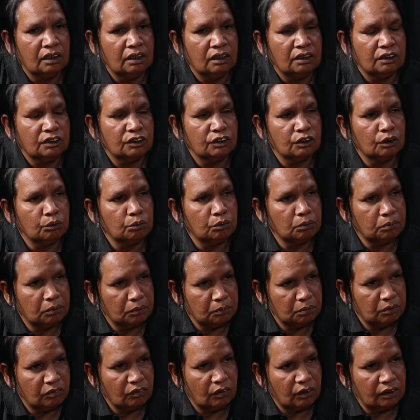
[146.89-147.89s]
So we've been
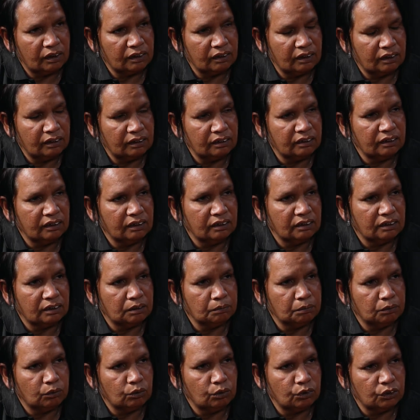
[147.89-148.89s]
providing that intense
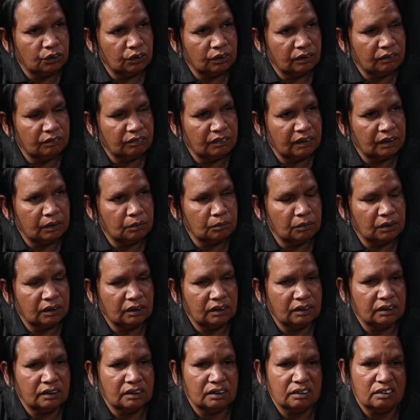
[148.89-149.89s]
support to the
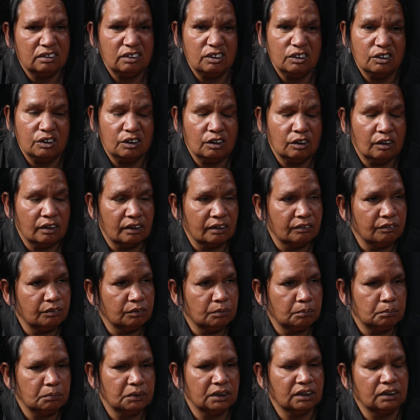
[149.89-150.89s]
families, and
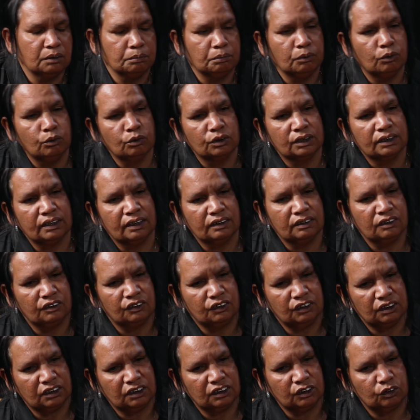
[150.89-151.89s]
the support doesn't
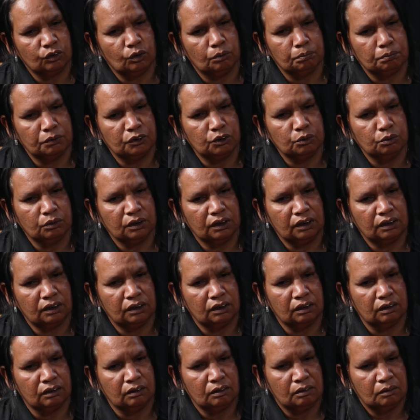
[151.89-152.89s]
just stop
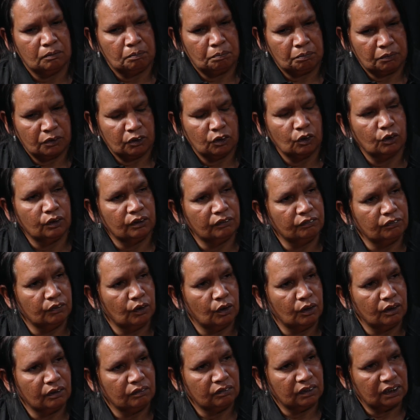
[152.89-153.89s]
between 9 to
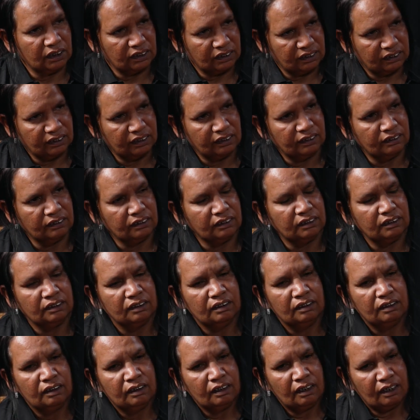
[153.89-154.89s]
5, it extends
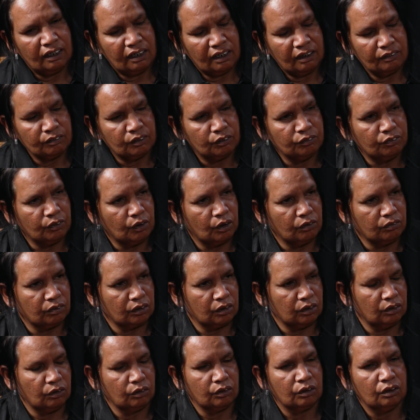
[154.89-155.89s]
after 5
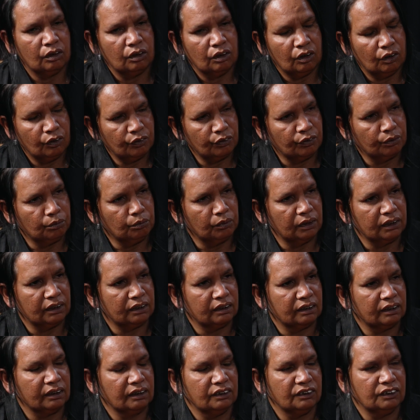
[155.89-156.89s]
o'clock on the
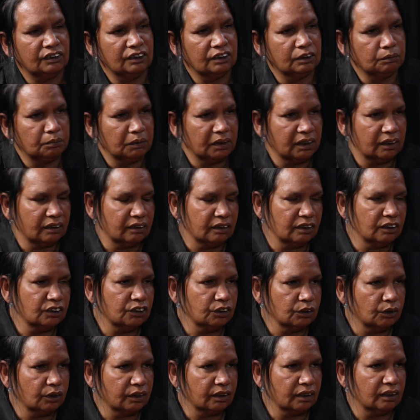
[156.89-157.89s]
week, and just being there,
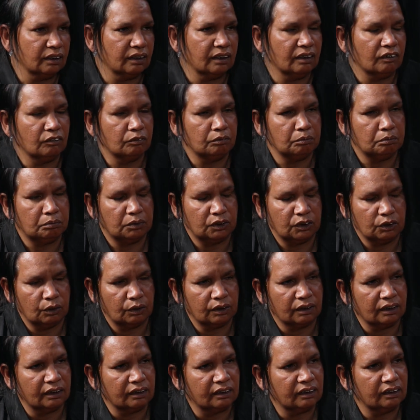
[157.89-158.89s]
showing that love,
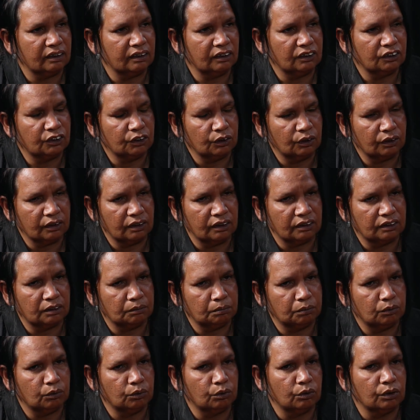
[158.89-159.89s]
showing that care, showing that
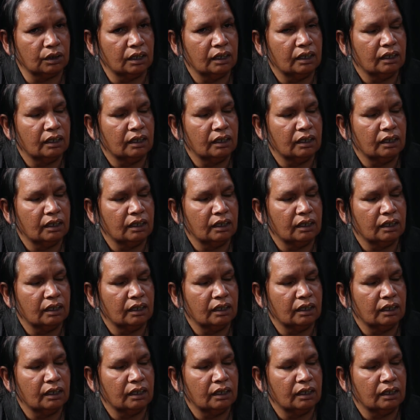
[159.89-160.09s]
support,